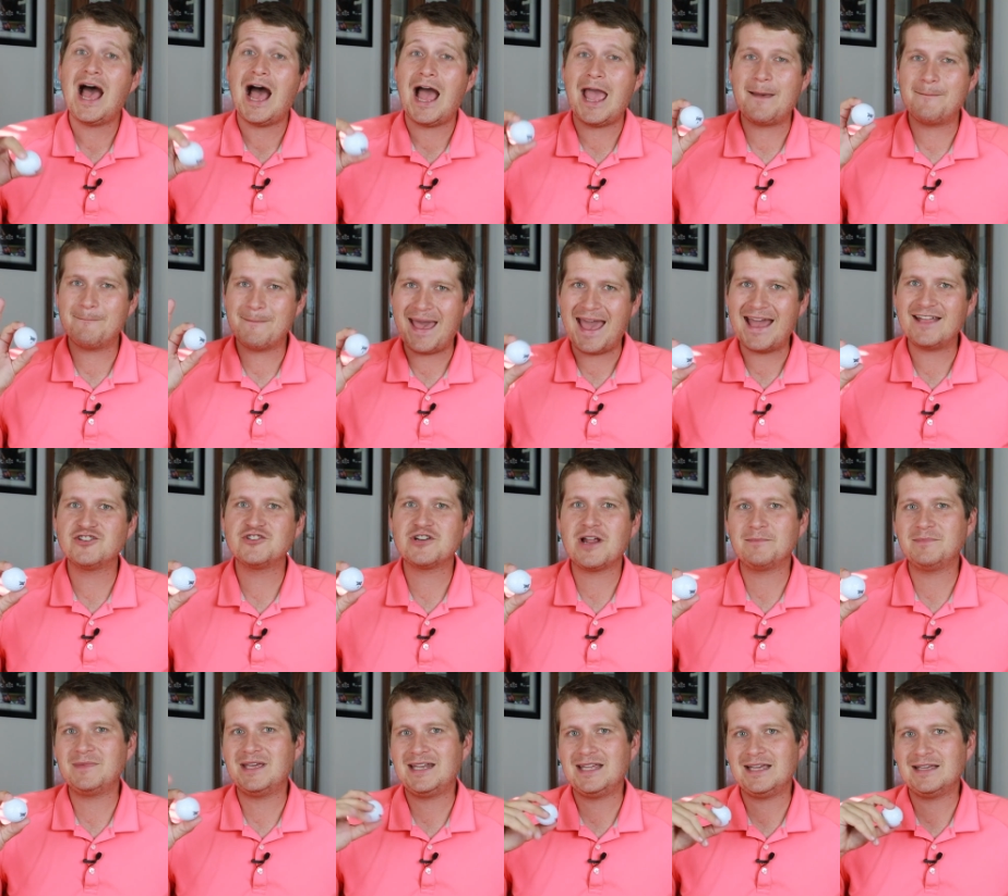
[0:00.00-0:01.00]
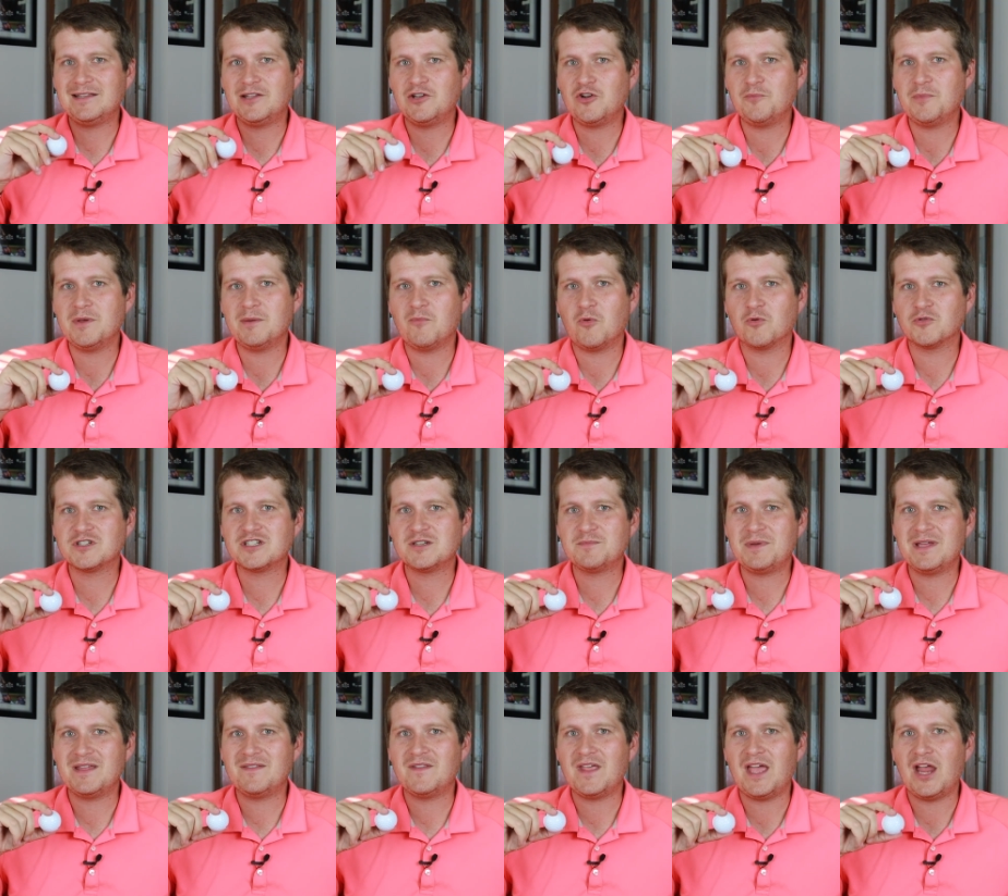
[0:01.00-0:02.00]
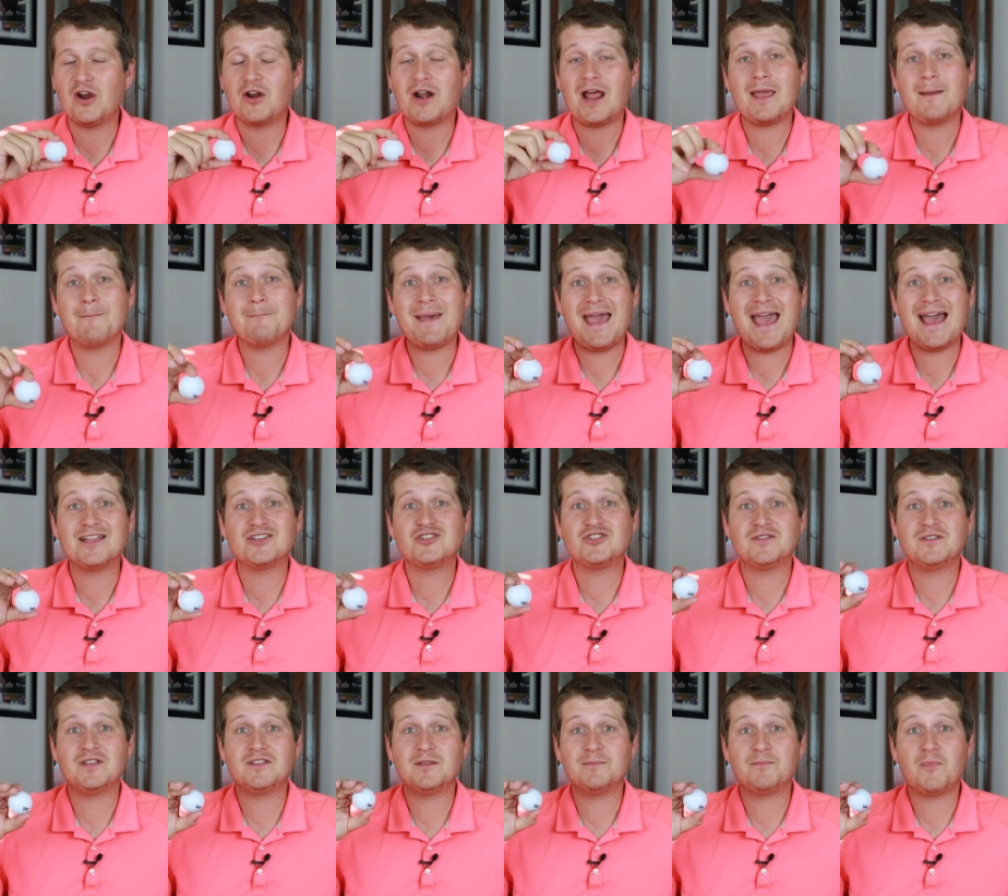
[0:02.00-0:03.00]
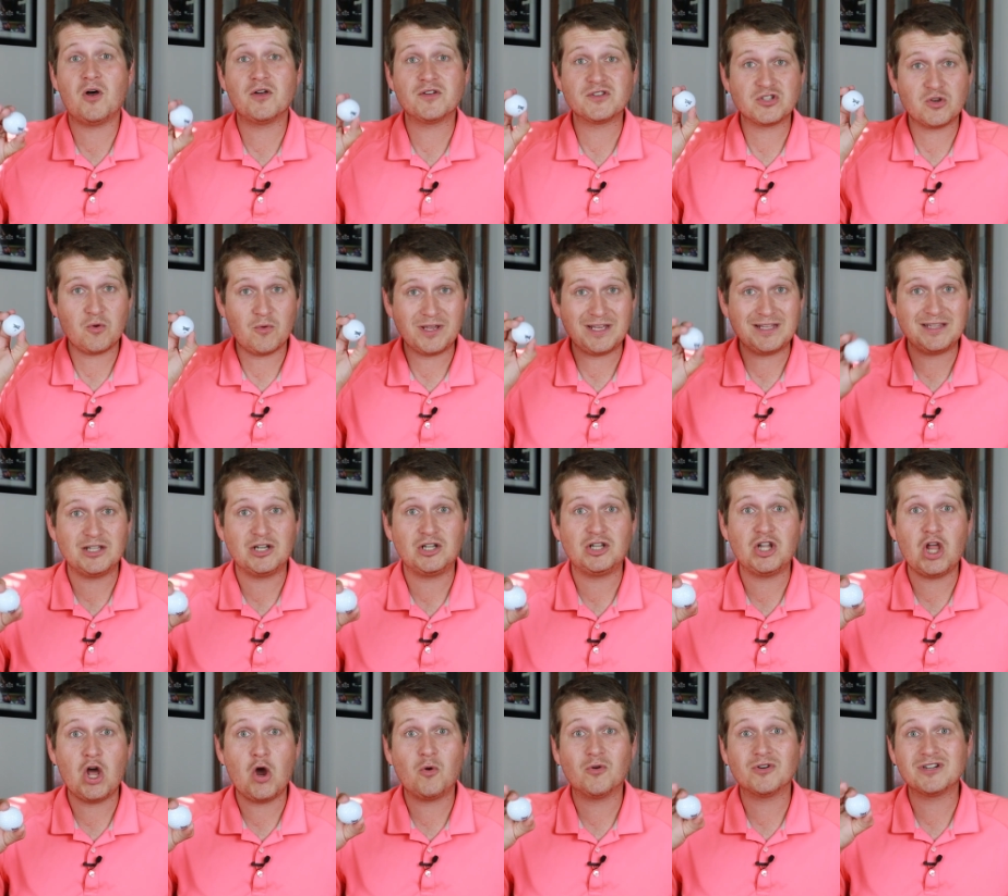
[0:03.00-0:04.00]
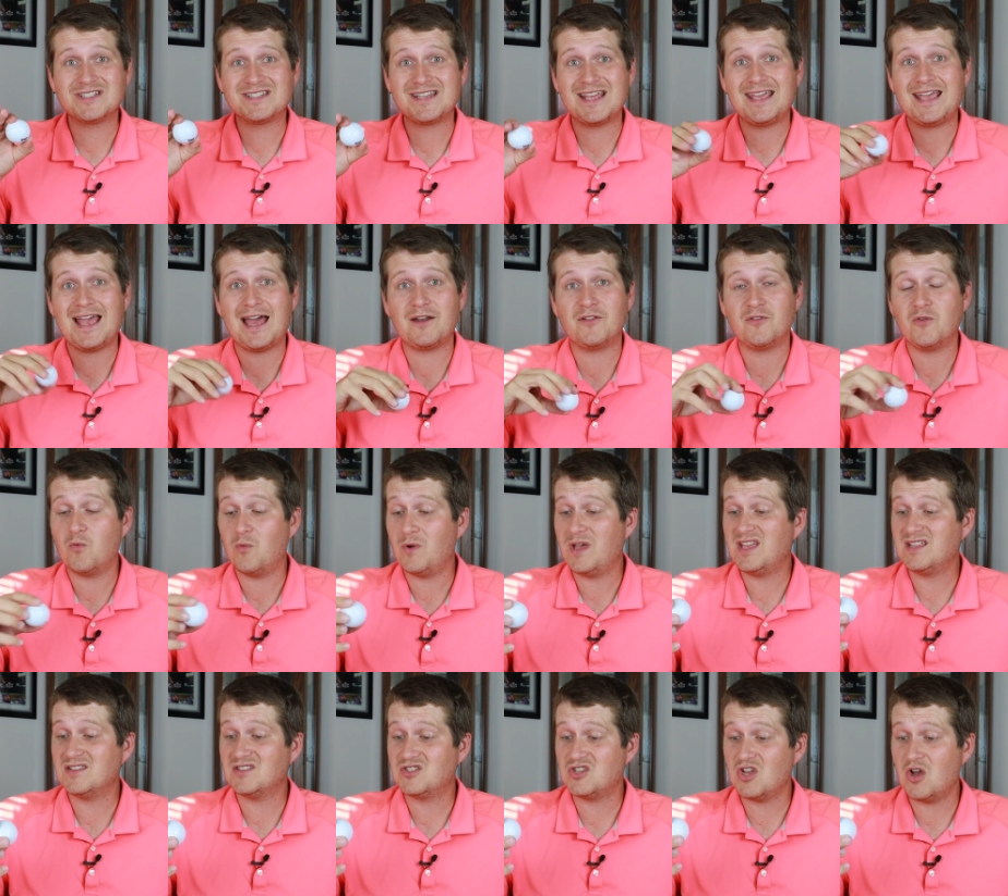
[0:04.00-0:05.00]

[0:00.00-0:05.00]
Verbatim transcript: I imagine I'm getting a little bit more spin there and I imagine that the ball is going a little lower lower, staying out of the wind.